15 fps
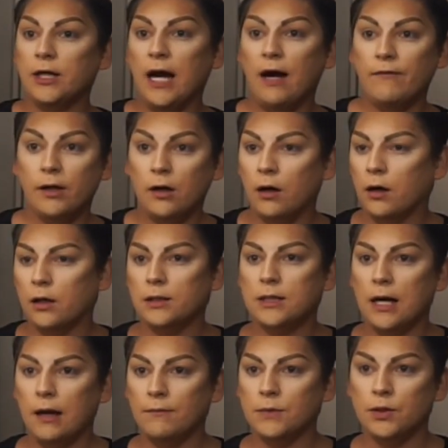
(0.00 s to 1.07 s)
are having a hard
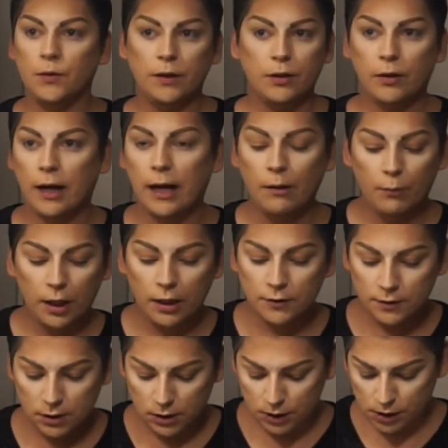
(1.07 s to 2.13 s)
time doing your
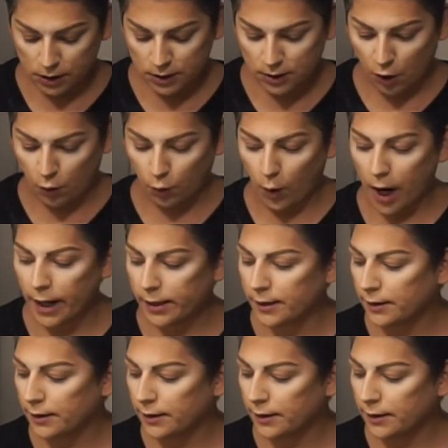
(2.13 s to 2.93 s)
eyebrows, just cry